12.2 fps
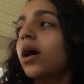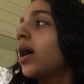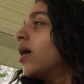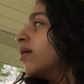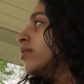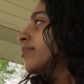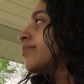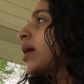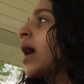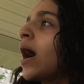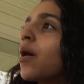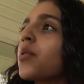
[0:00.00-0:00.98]
The
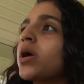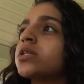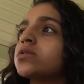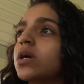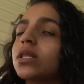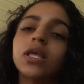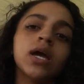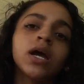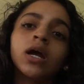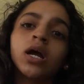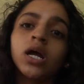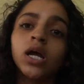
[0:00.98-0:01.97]
highway's right
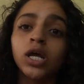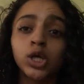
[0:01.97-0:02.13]
there,